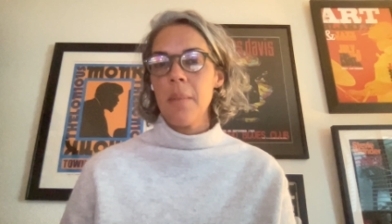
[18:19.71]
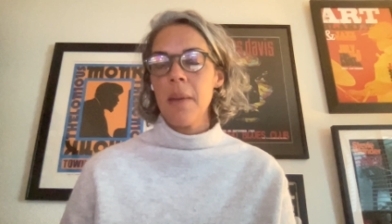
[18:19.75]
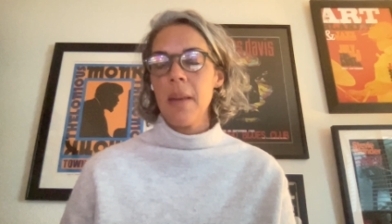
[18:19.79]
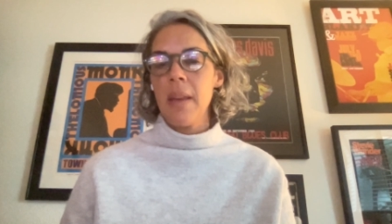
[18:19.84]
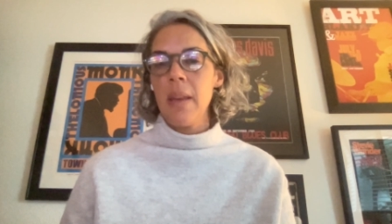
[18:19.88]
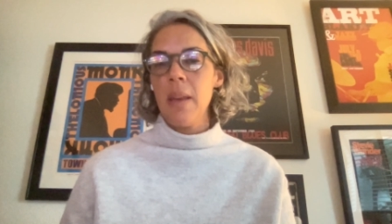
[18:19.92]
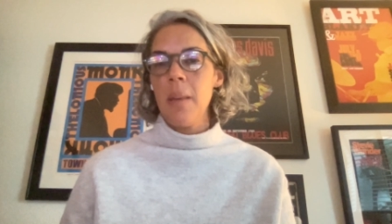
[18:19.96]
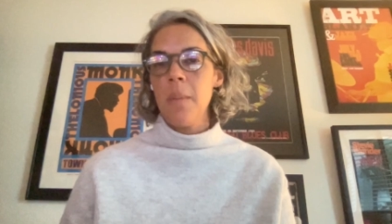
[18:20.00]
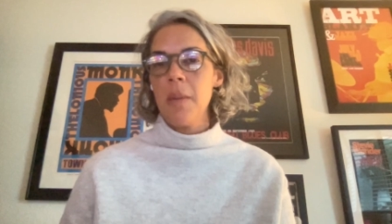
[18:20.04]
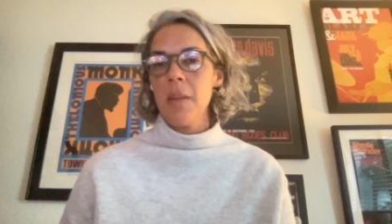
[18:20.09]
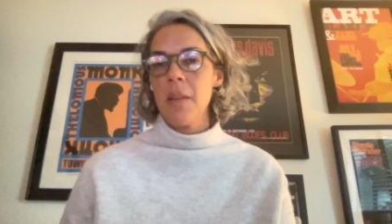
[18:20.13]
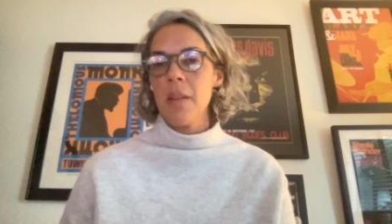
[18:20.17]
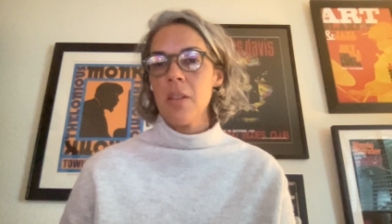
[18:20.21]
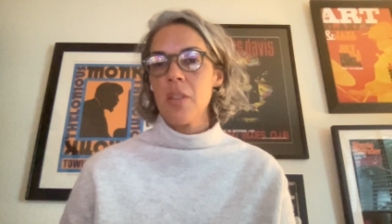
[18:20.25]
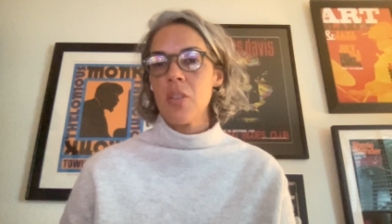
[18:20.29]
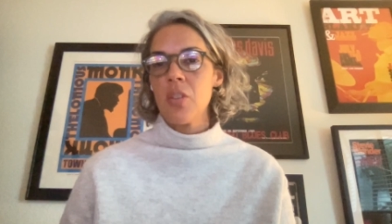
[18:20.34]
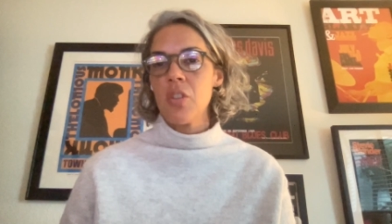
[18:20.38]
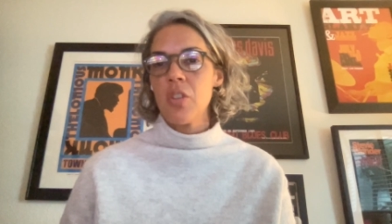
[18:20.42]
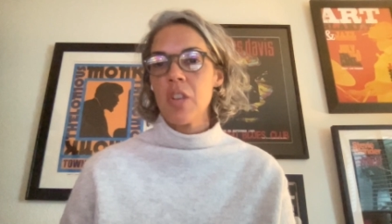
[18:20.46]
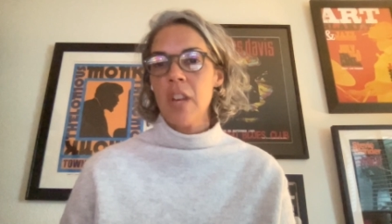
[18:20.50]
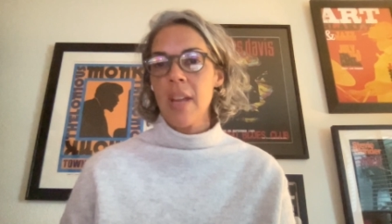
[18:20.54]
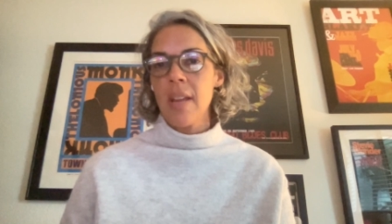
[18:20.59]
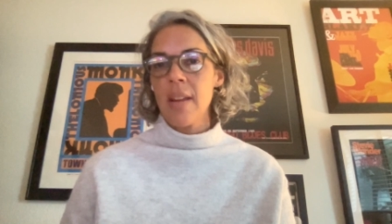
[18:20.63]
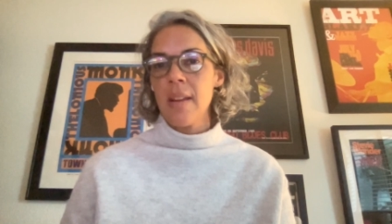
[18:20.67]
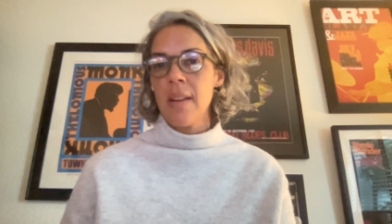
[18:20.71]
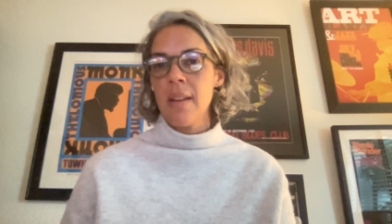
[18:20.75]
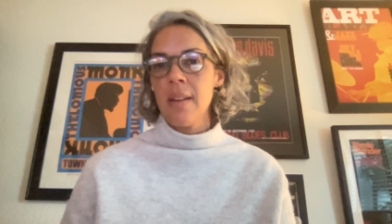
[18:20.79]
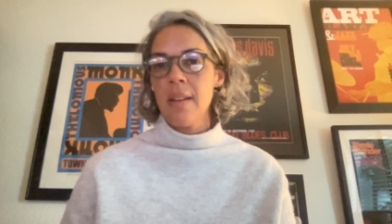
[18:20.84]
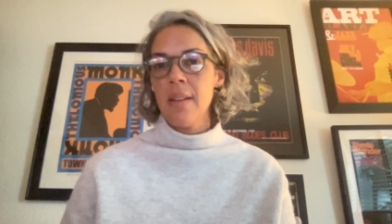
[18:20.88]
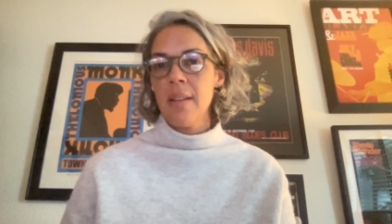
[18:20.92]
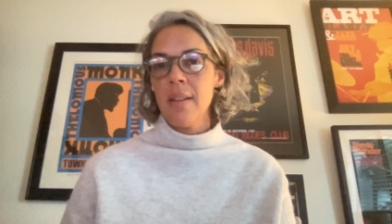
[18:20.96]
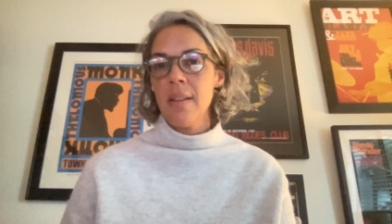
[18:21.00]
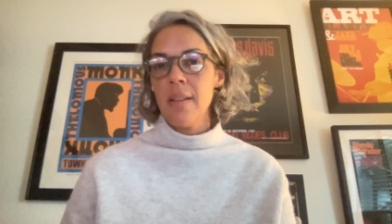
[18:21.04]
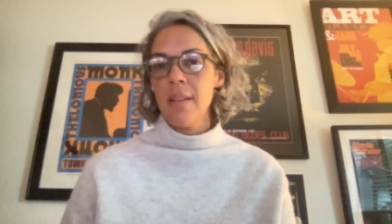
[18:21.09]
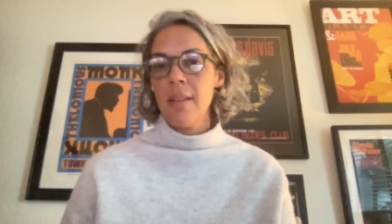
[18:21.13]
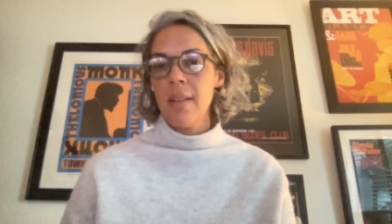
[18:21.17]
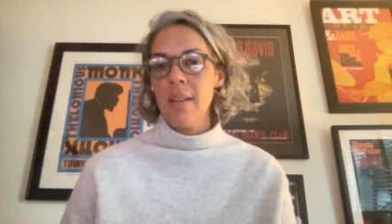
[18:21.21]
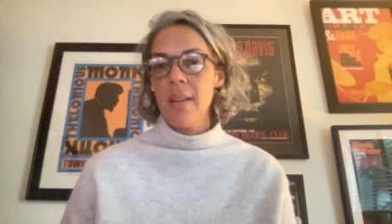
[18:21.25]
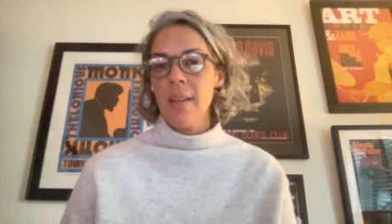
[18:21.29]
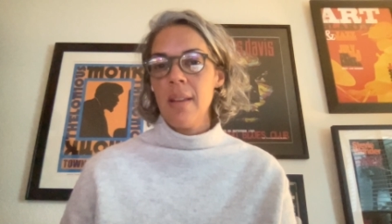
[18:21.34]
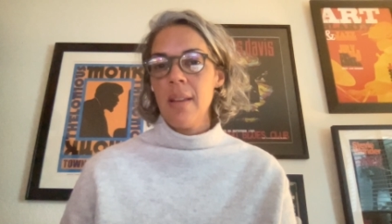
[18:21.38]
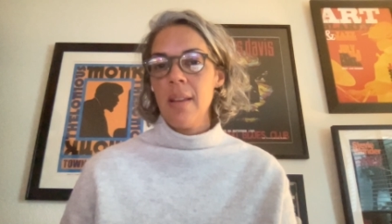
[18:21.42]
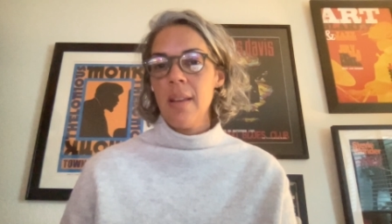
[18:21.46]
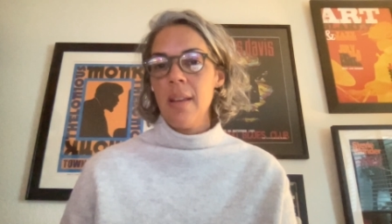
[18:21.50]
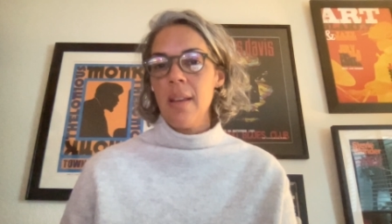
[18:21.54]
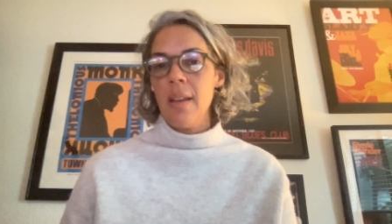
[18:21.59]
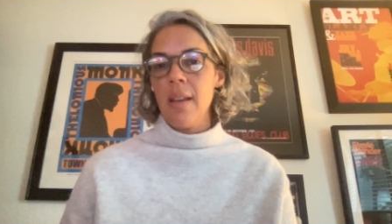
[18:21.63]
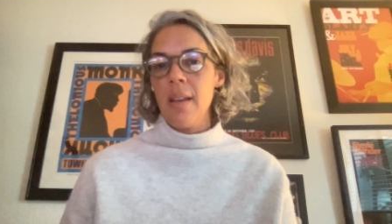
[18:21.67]
My email is Shannon,
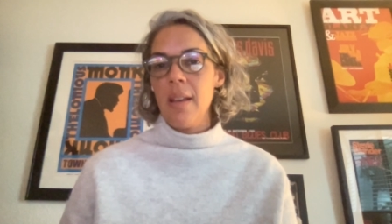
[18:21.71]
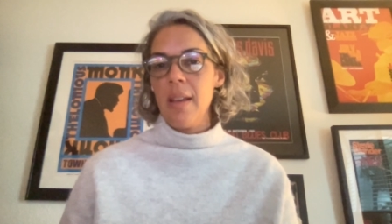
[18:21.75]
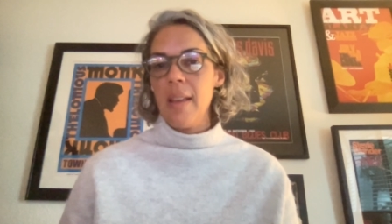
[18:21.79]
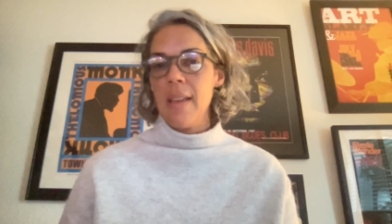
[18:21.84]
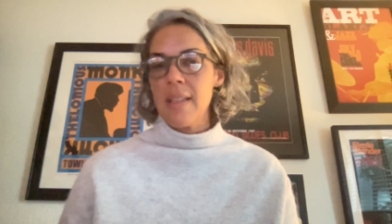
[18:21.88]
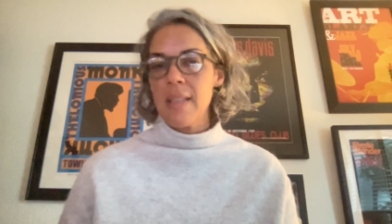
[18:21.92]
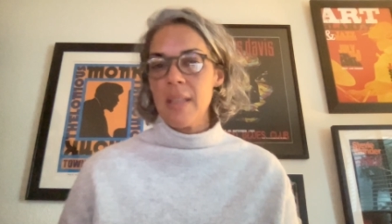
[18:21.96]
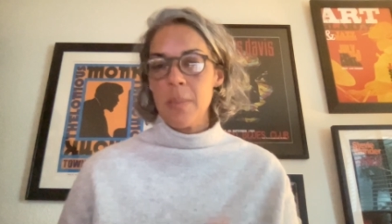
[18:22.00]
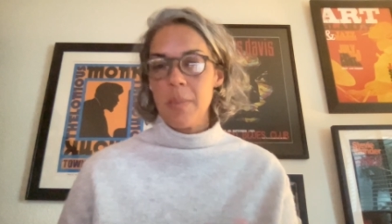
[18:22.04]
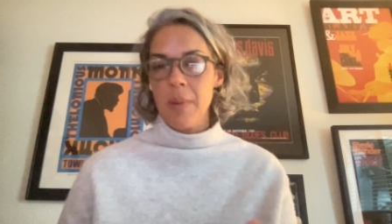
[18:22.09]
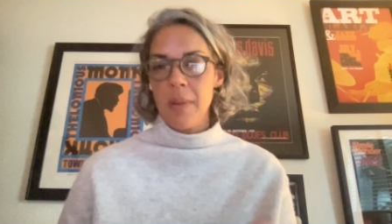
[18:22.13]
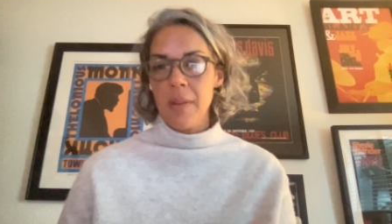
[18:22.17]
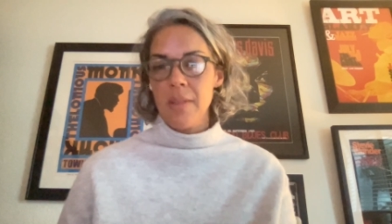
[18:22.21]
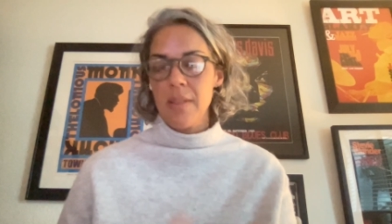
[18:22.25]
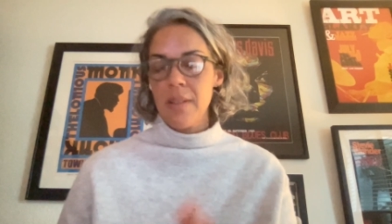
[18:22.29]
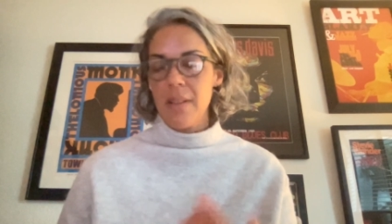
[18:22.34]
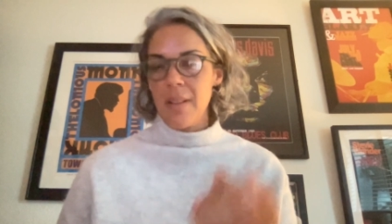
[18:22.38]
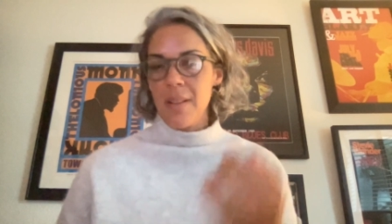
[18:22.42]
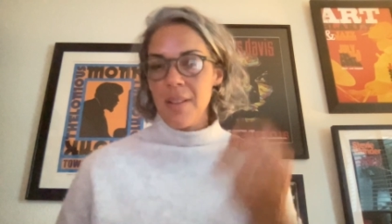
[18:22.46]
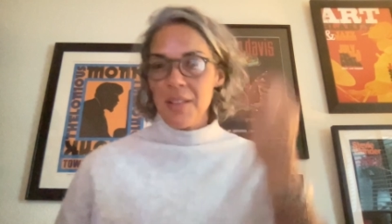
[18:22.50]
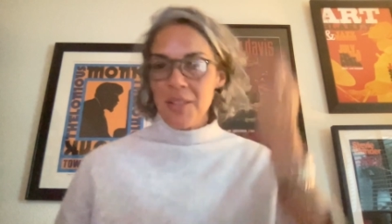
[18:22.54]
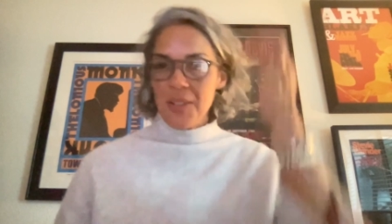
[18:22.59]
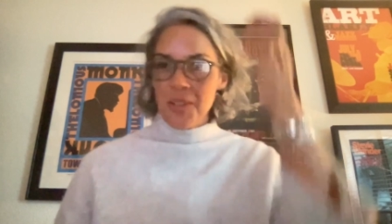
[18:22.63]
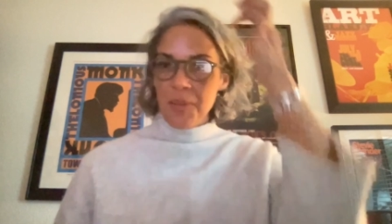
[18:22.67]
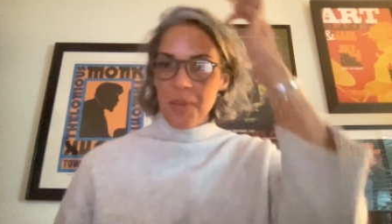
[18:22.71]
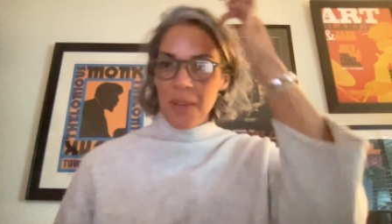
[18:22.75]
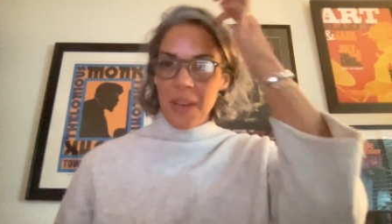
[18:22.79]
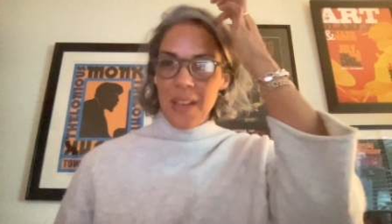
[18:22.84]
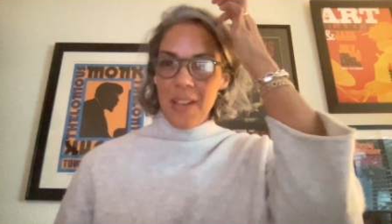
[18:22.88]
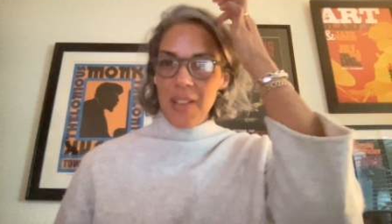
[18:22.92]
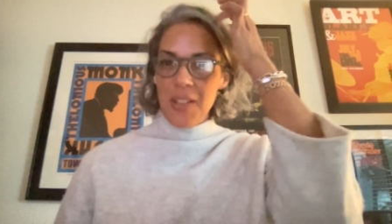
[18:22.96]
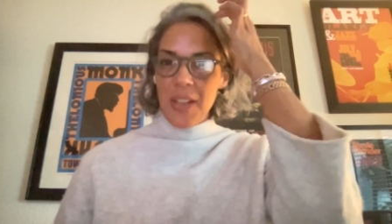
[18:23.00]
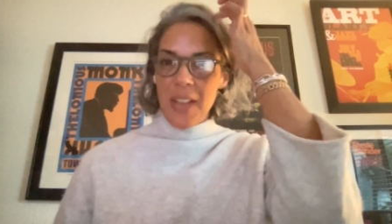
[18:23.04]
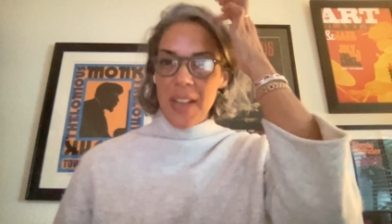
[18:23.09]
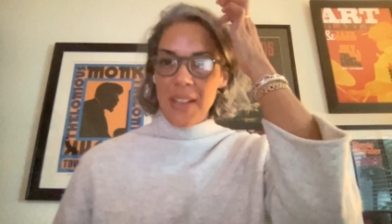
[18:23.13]
as spelt on the screen,